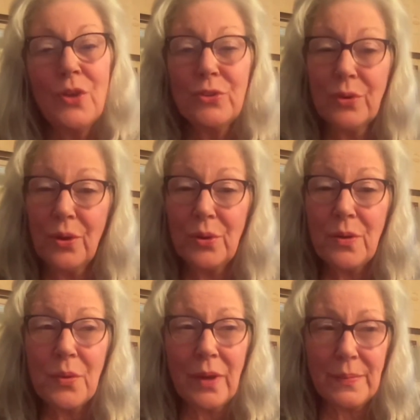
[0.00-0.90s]
So go to
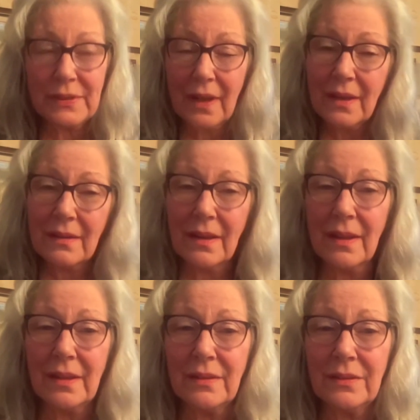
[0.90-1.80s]
our website
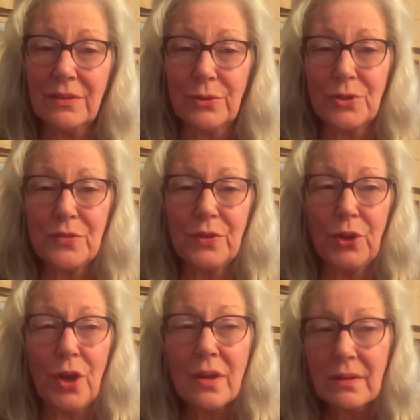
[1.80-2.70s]
and search for
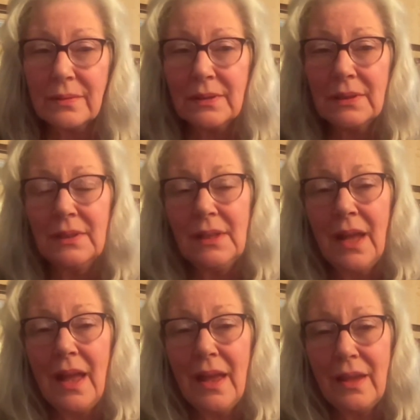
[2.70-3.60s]
Nook
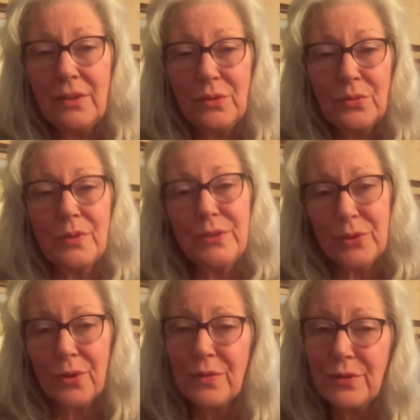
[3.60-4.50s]
and
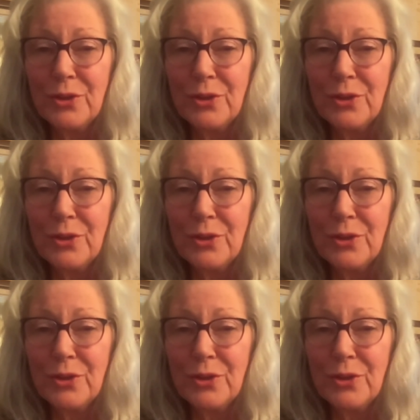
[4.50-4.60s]
reserve a